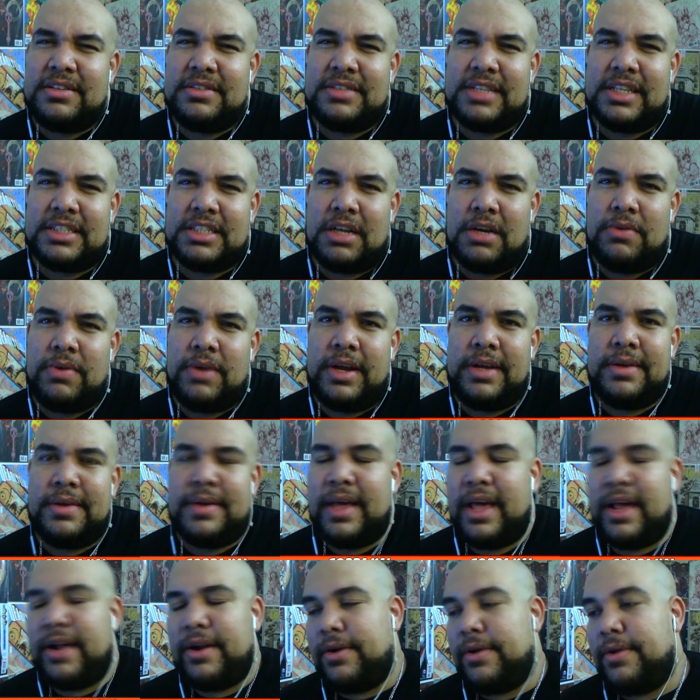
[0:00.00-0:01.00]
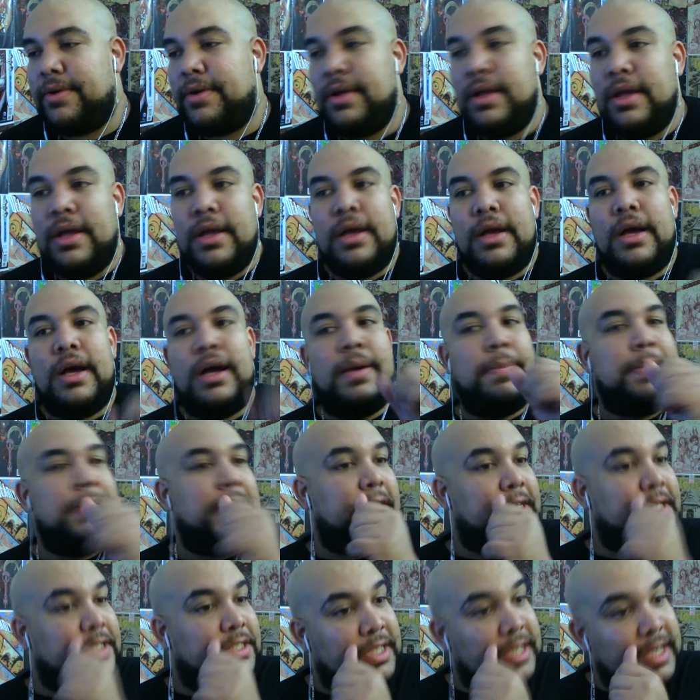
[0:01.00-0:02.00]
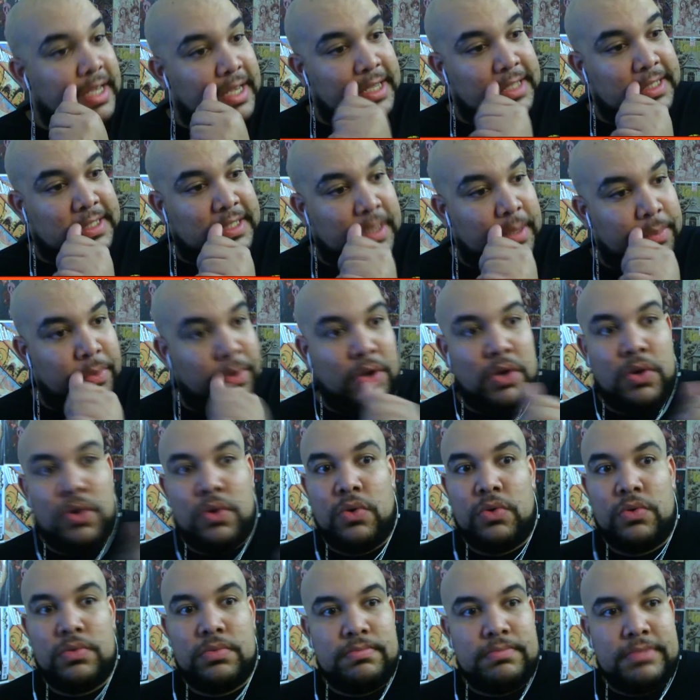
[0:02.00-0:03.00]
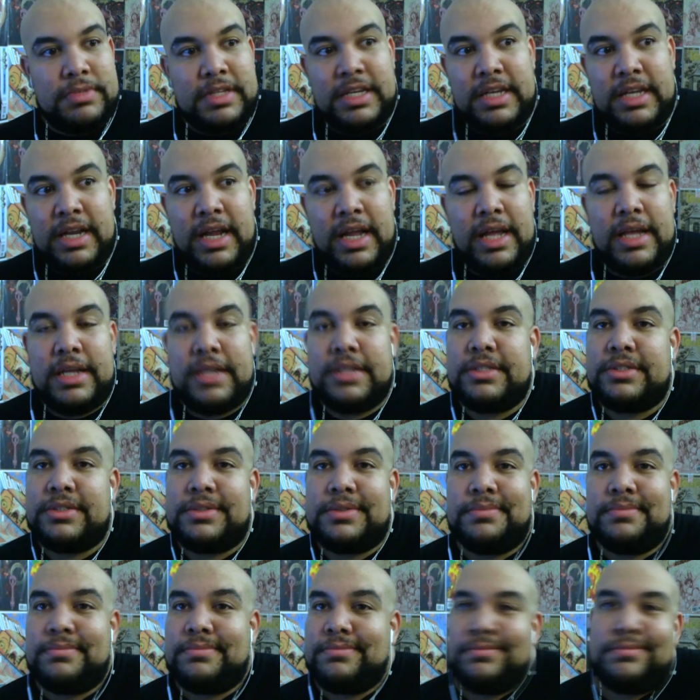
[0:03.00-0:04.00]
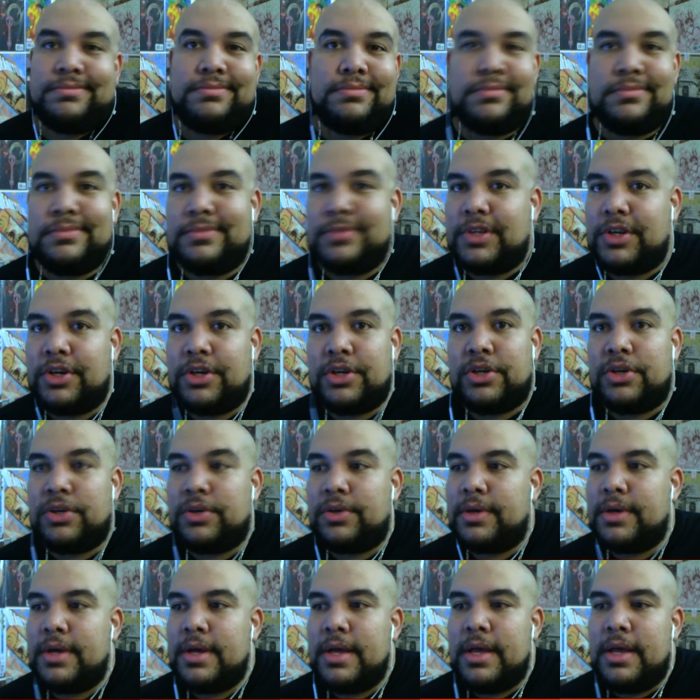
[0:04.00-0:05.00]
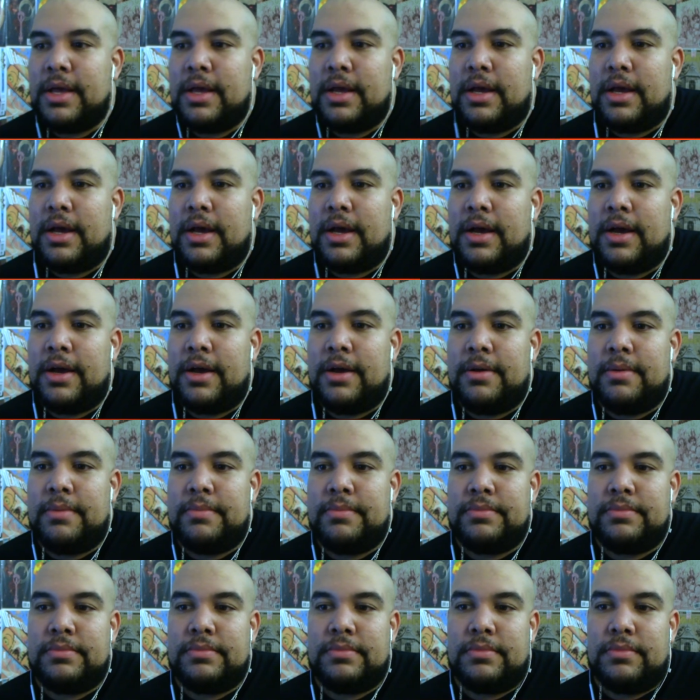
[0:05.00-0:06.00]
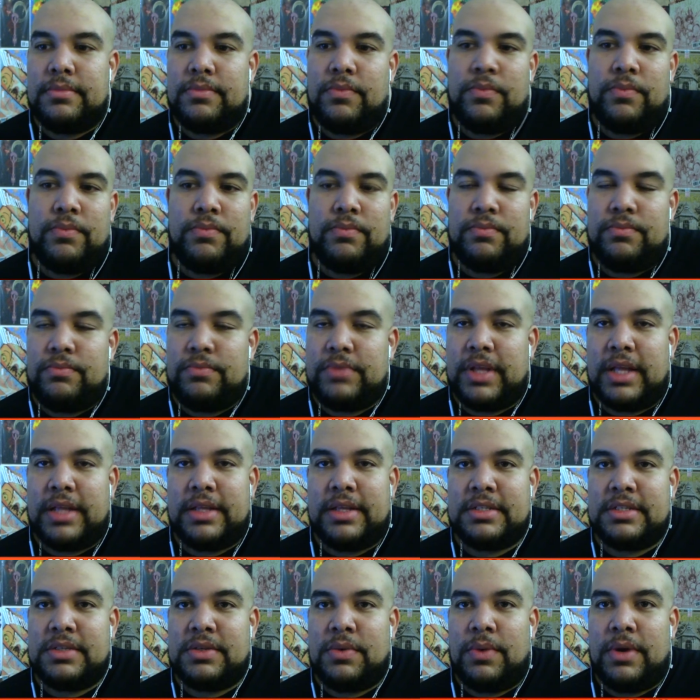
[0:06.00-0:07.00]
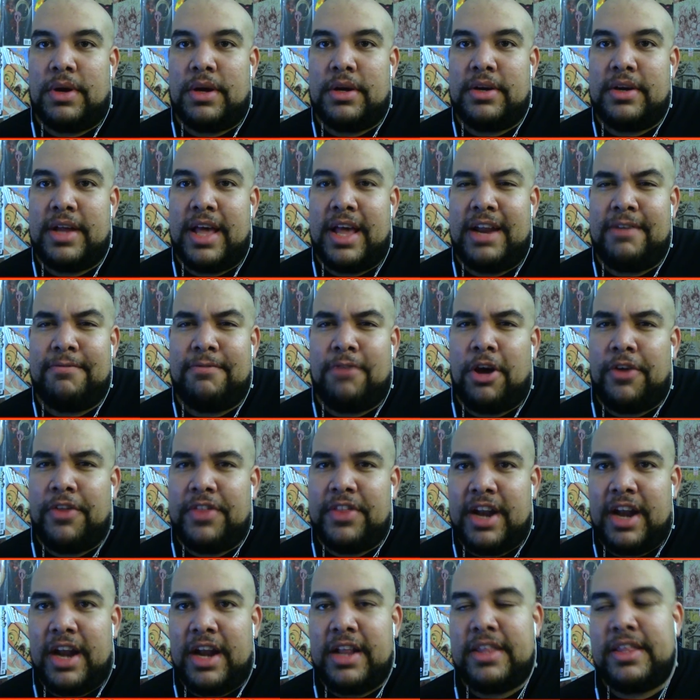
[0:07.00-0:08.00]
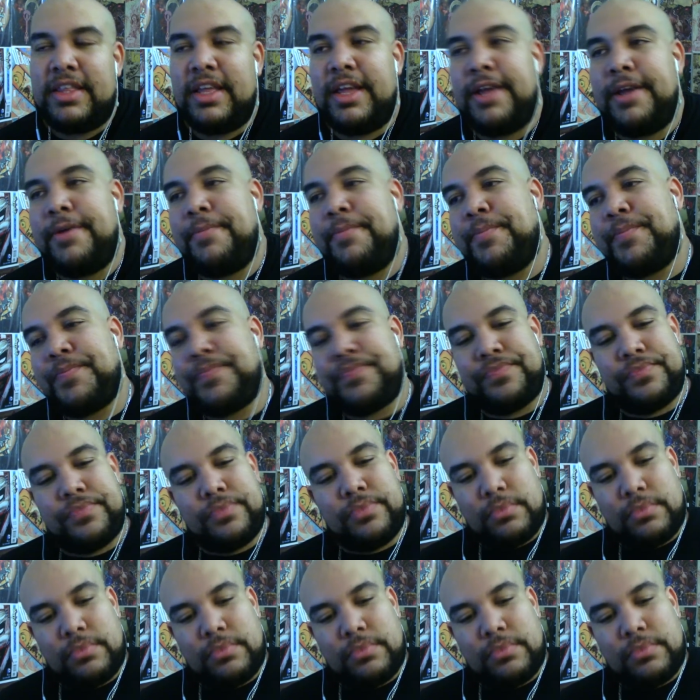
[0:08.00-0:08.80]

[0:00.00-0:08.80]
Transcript: Does that sound right? I don't know. Yeah, she is typical teenage girl that doesn't want her dad involved in anything.